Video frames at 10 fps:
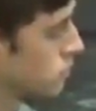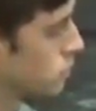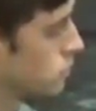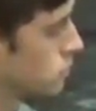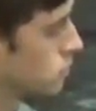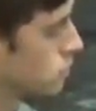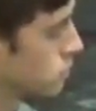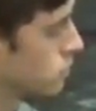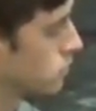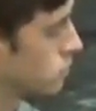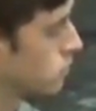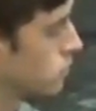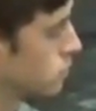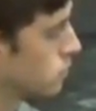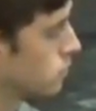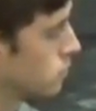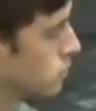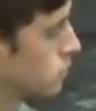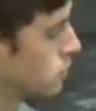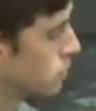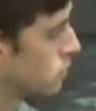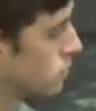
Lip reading: No words are spoken by the person on screen.